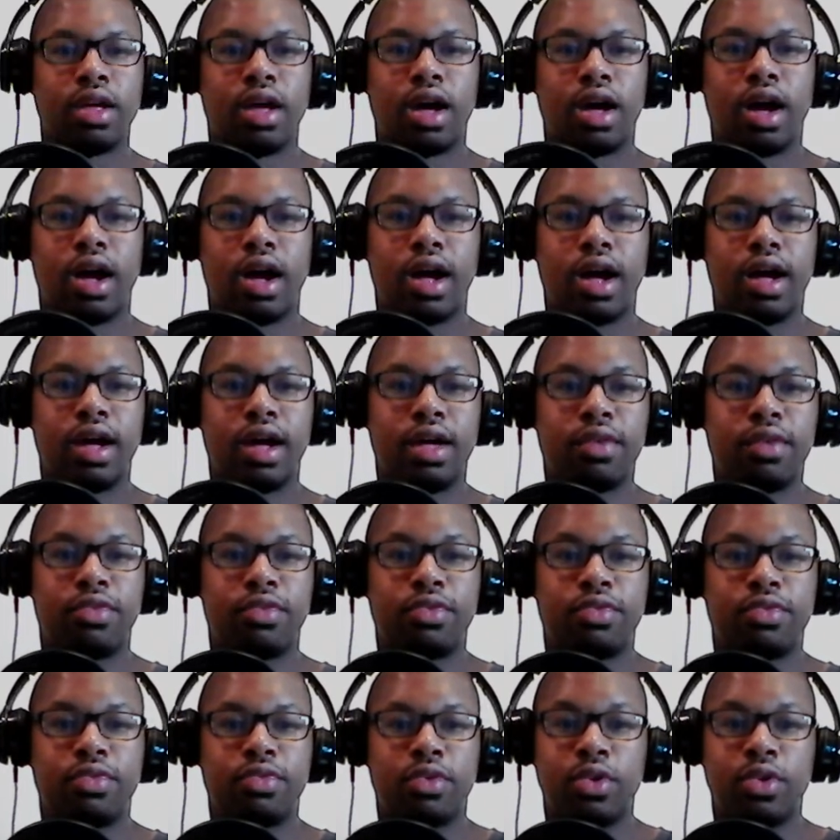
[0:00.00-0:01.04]

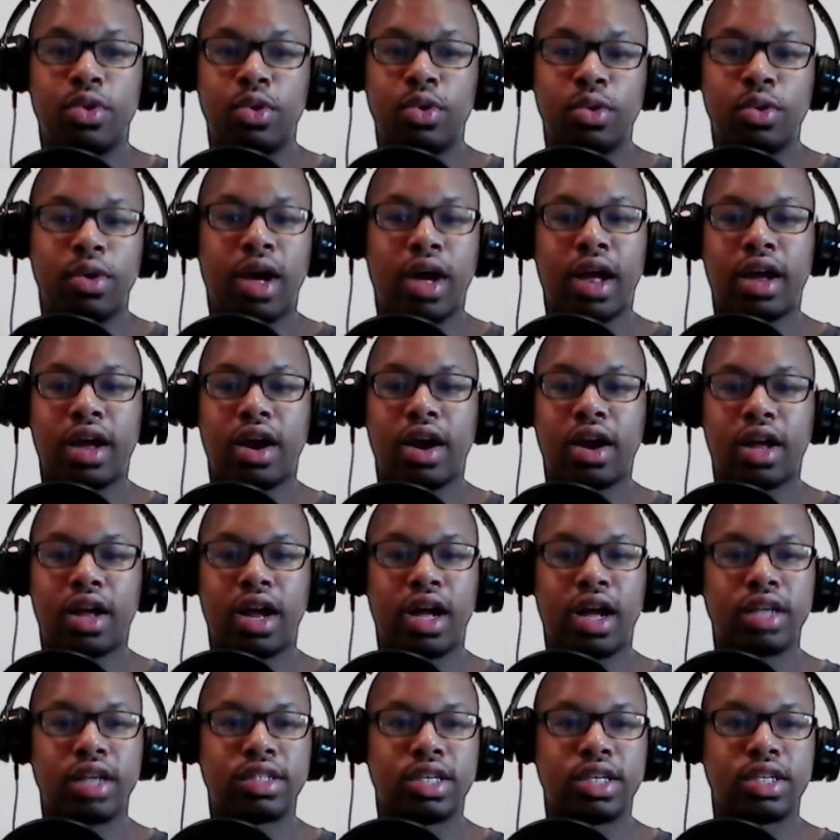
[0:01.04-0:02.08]
If you like our
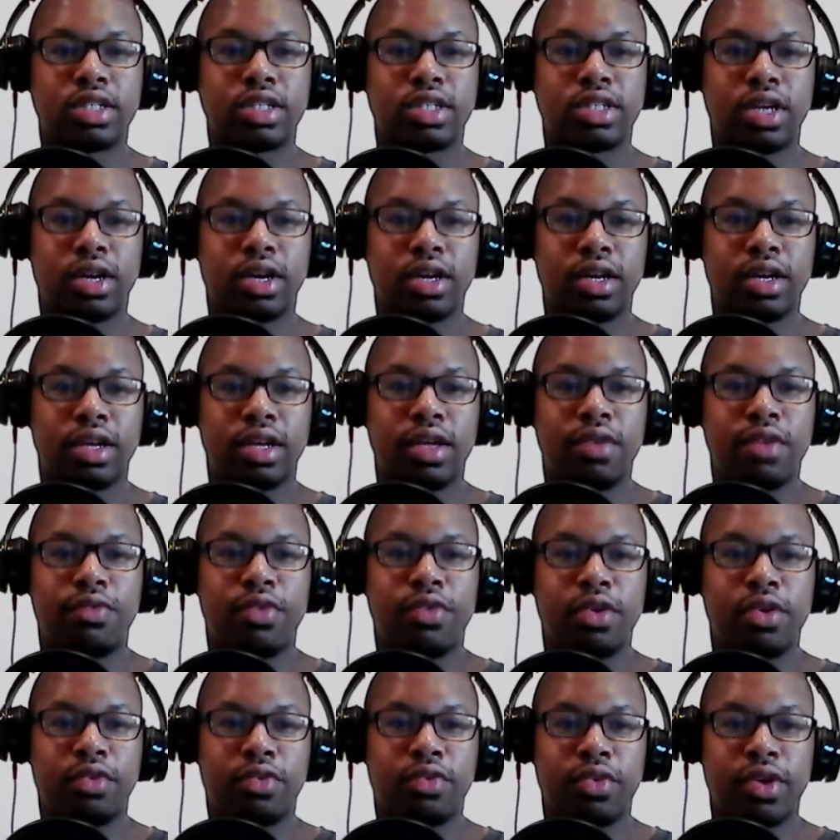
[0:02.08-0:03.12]
content, certainly
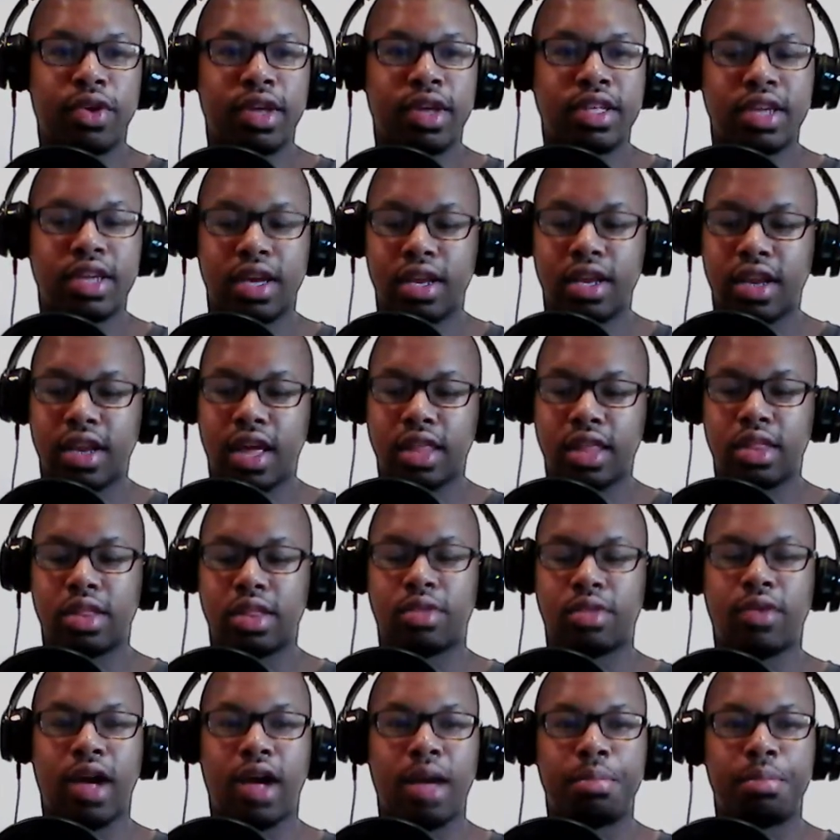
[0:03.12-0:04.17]
feel free to hit that
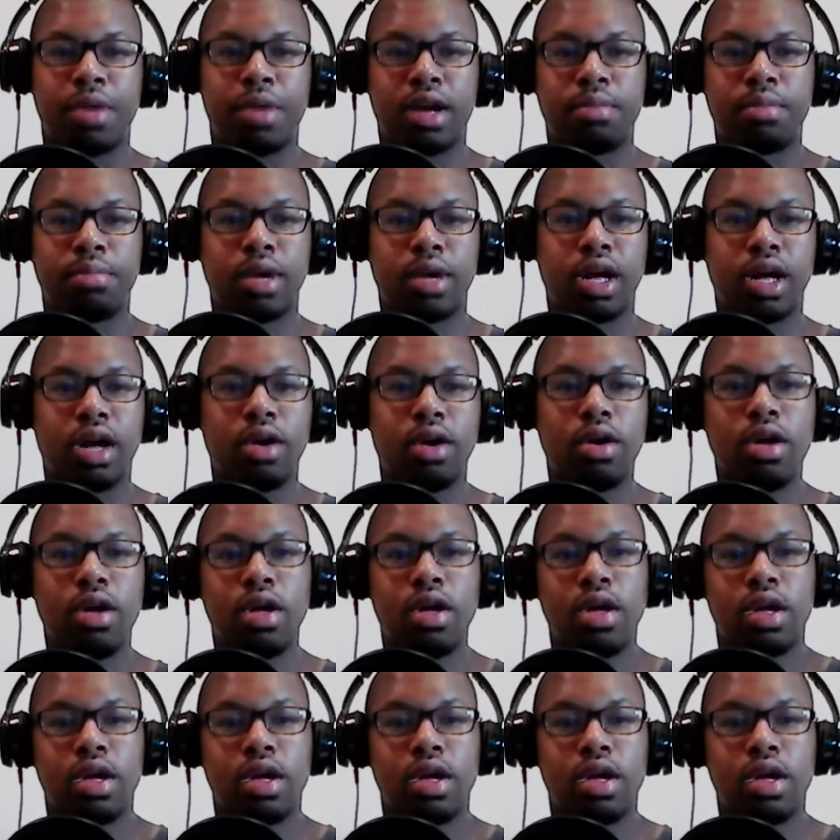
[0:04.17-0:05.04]
subscribe button below.